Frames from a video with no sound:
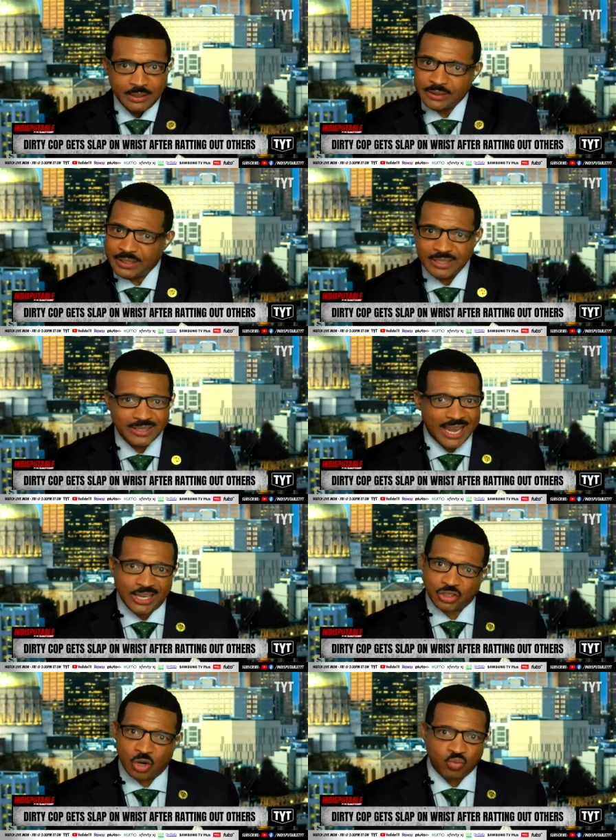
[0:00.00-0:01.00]
These
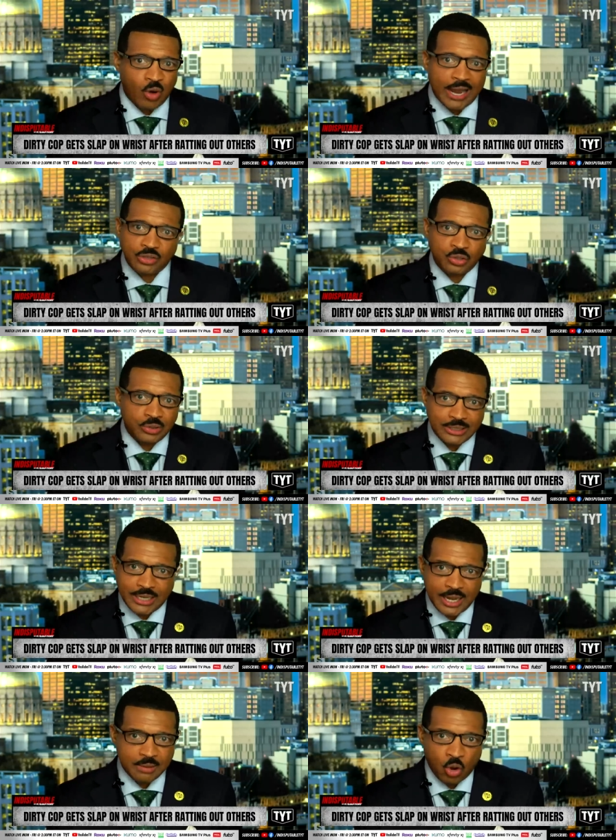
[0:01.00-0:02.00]
cats are rotten to the
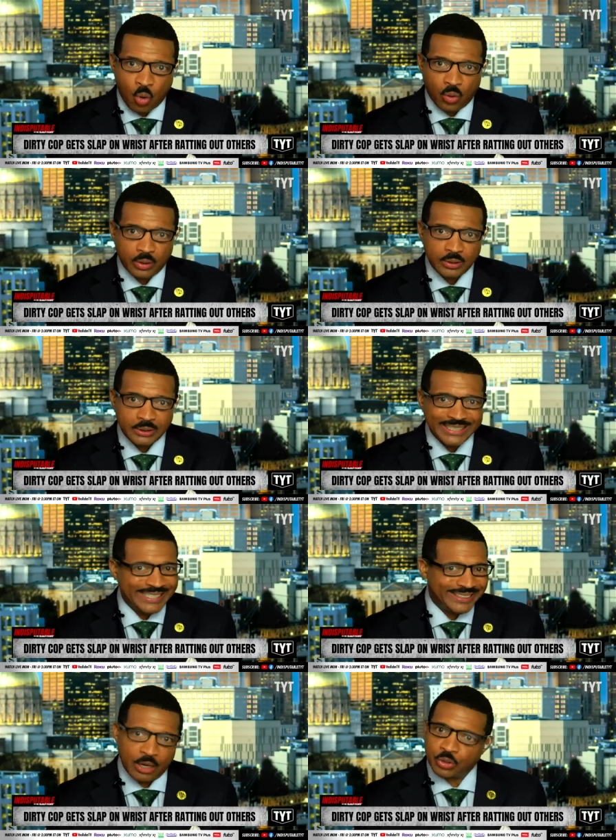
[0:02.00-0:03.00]
damn core.
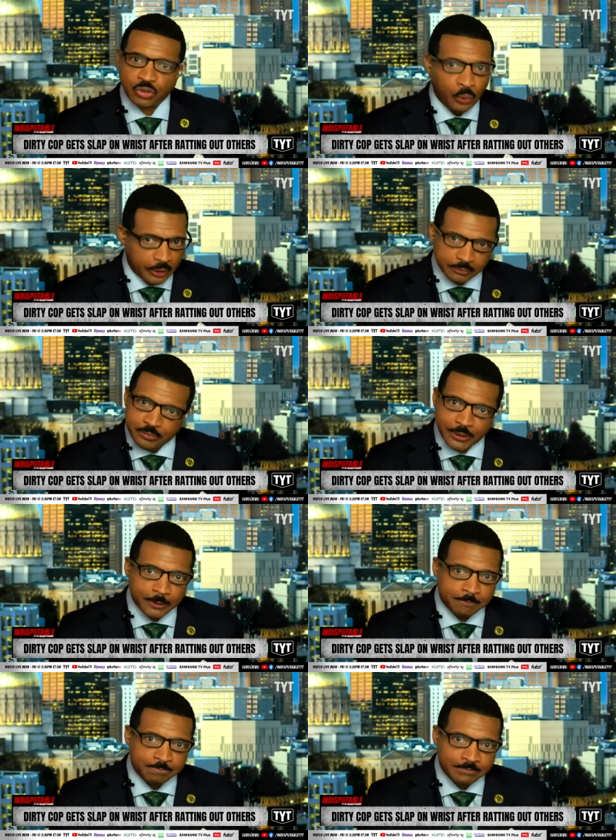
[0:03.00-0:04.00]
There is no help for
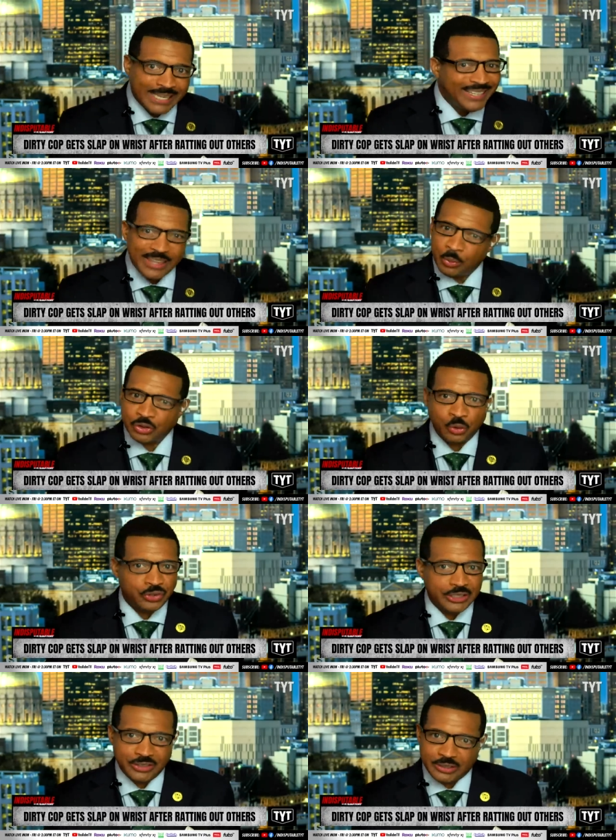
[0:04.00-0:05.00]
them. There is no
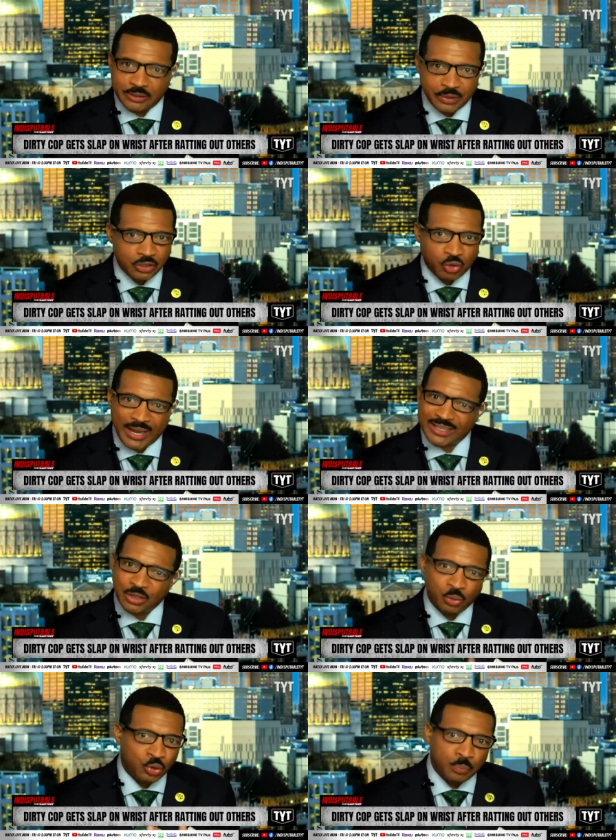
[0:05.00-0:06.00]
sensitivity training,
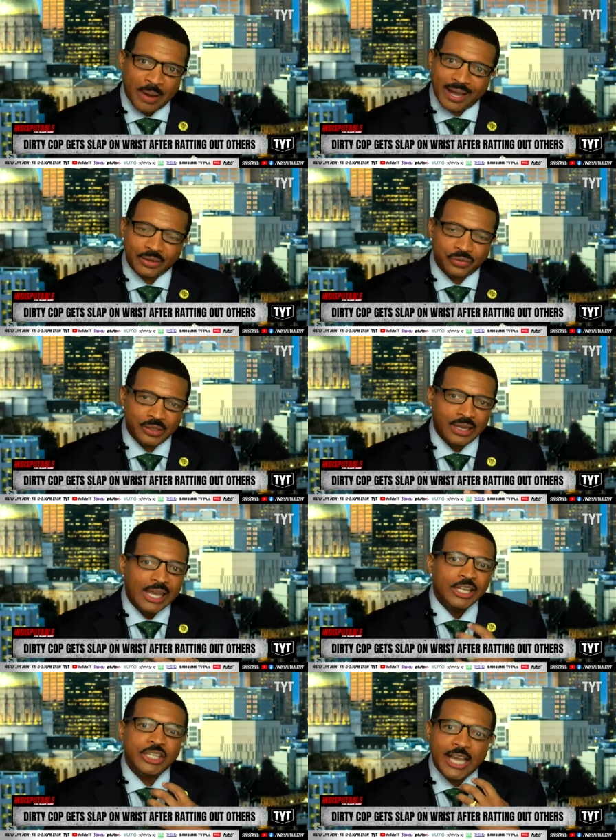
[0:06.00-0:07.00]
no new policy.
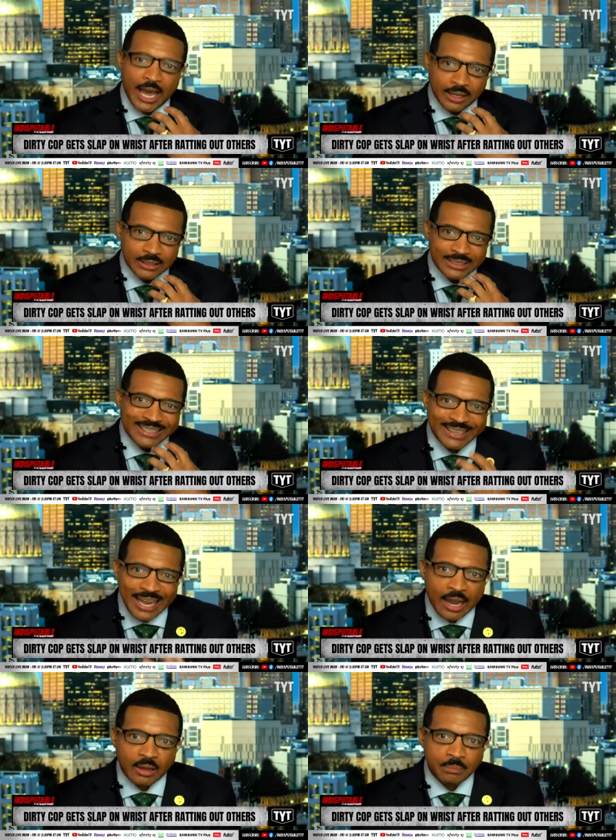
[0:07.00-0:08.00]
You got to
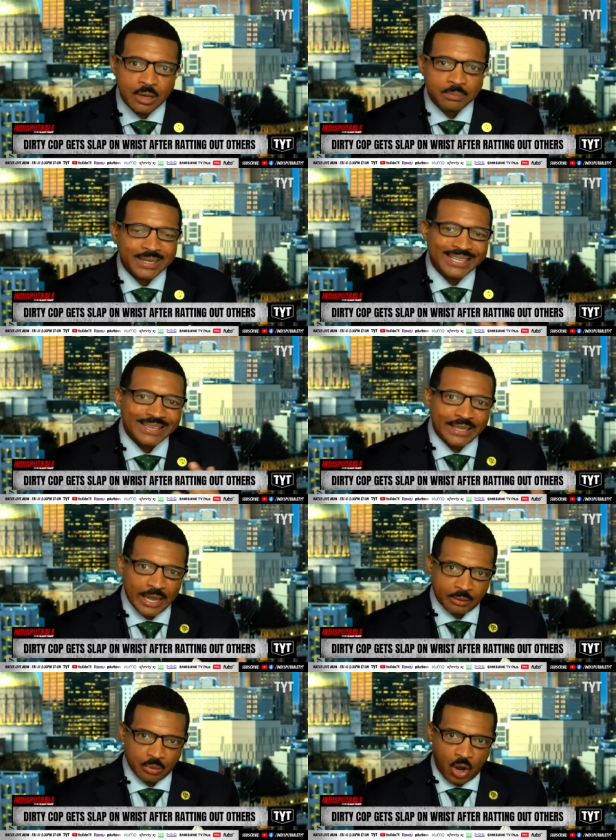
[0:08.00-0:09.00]
lock them up,
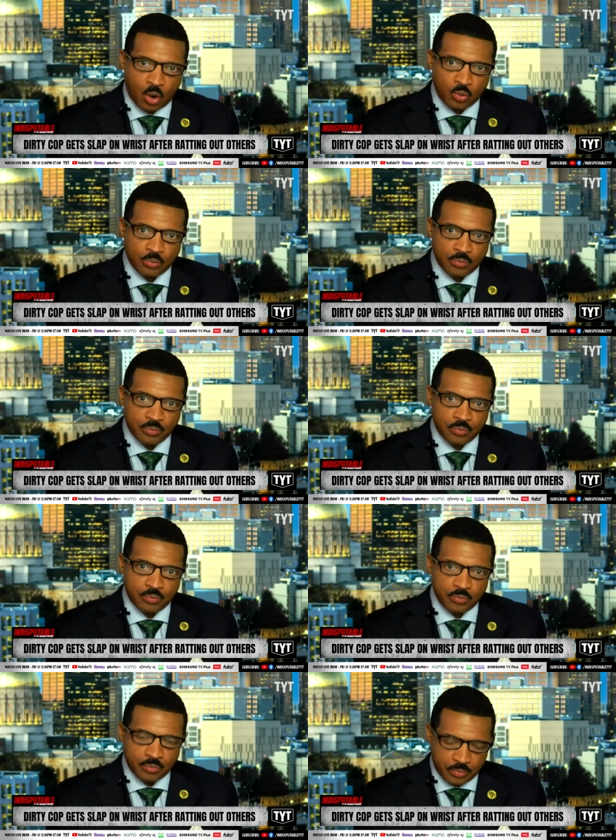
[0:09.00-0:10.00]
let them go.
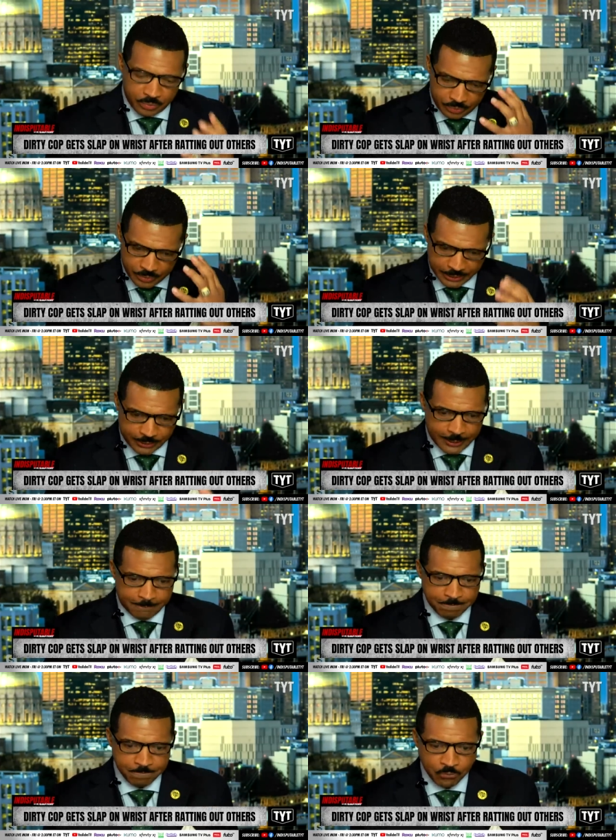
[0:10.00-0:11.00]
That's it.
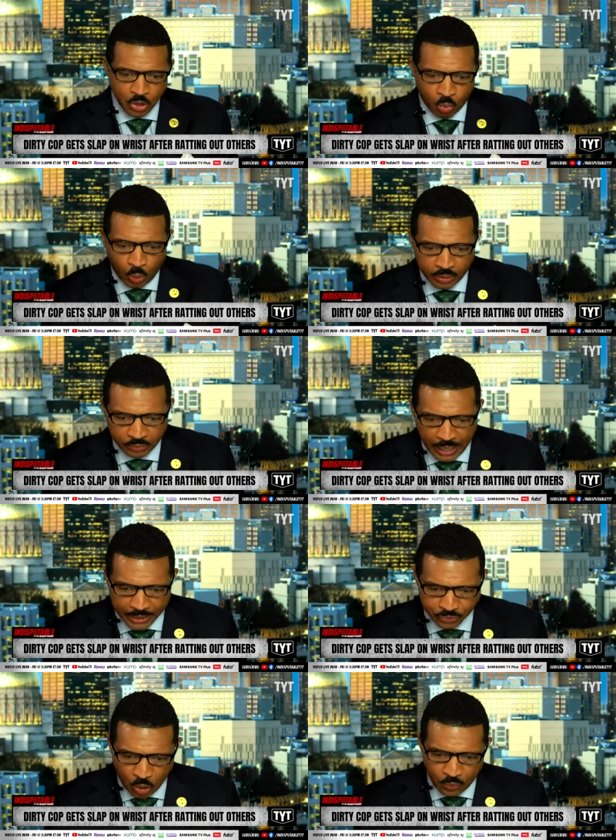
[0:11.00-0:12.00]
One of
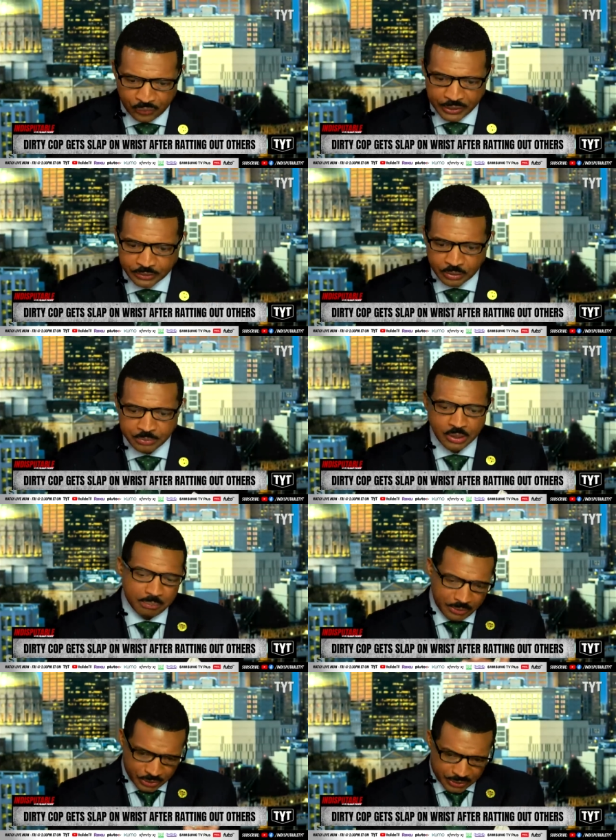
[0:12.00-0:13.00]
Gladstone's victims,
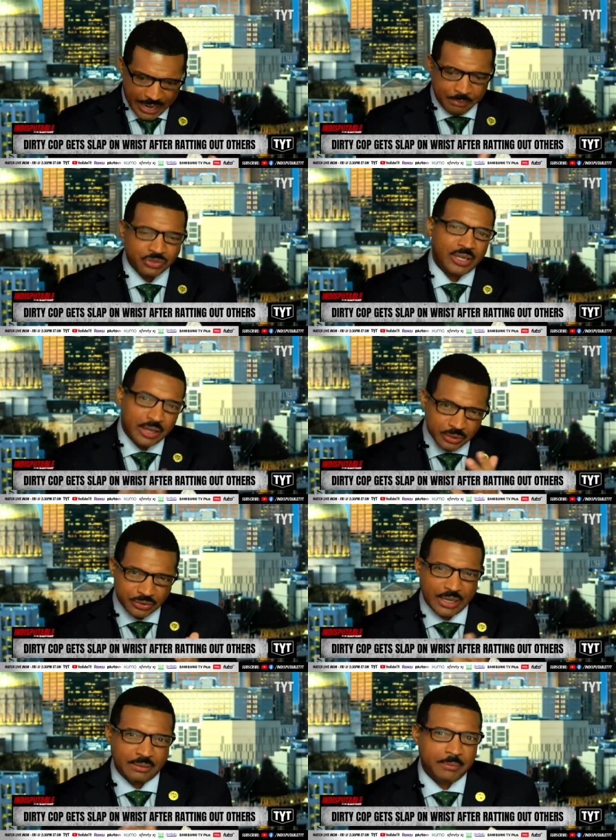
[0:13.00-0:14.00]
Mr. Simon, said in a
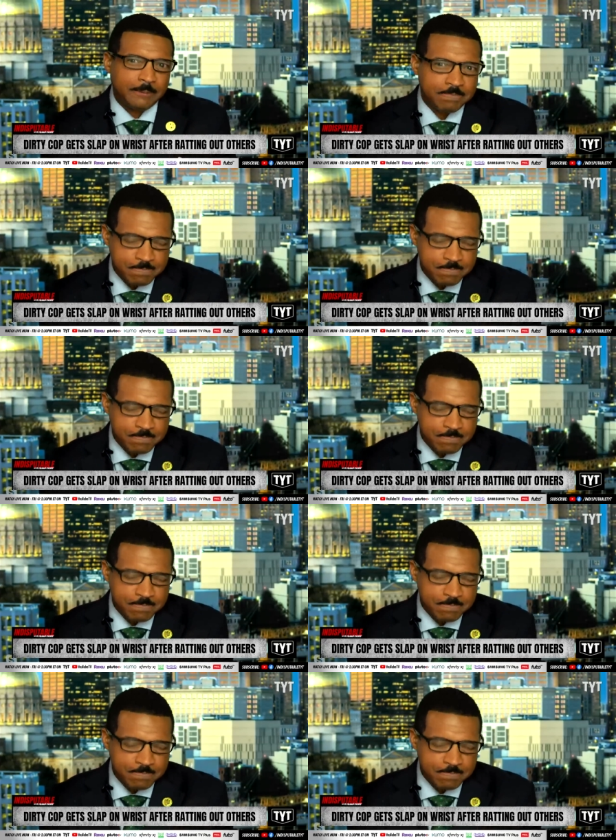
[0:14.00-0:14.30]
statement